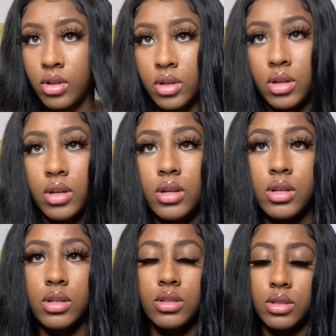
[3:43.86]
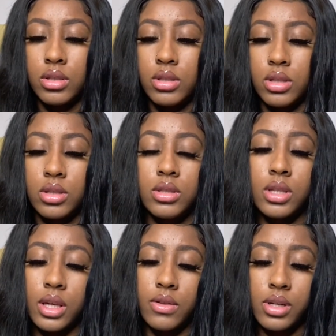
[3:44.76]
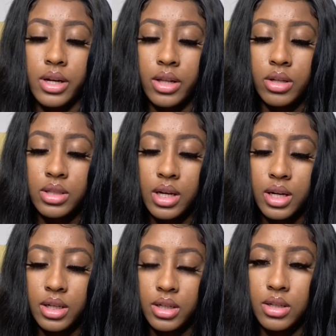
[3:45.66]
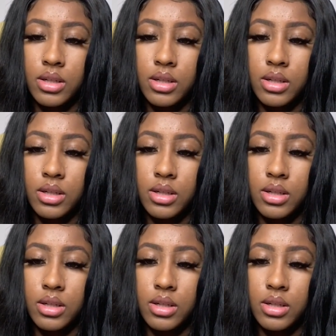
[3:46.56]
Take it to the other side.